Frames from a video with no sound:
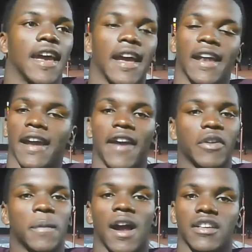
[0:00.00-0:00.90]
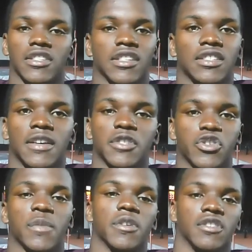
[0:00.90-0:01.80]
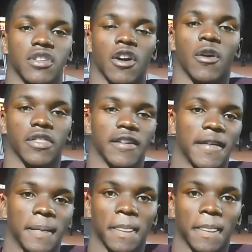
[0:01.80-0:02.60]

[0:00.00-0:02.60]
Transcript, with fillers: and everybody just contribute to the whole thing.